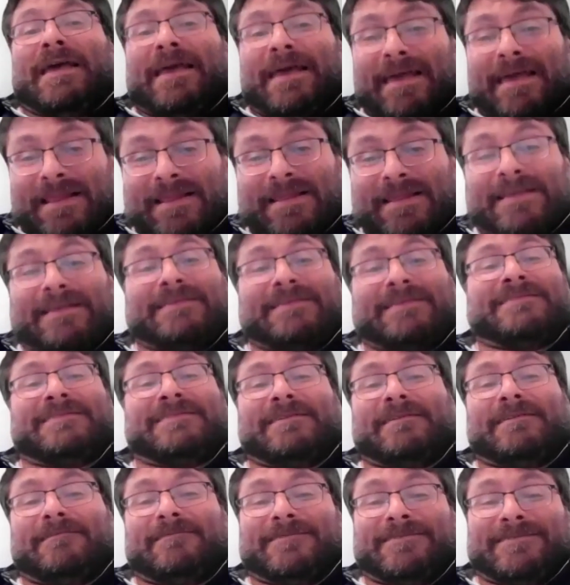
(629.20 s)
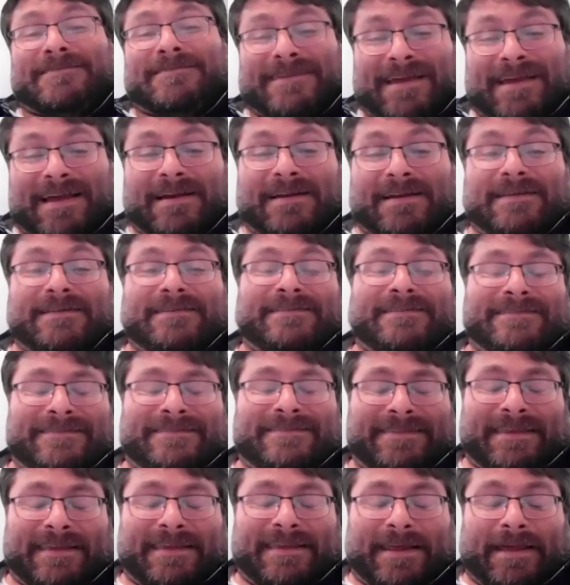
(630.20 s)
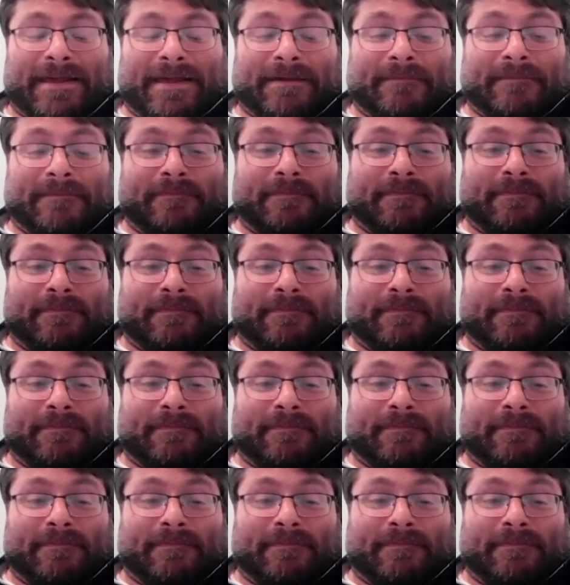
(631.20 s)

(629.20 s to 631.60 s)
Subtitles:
and it is still a challenge today.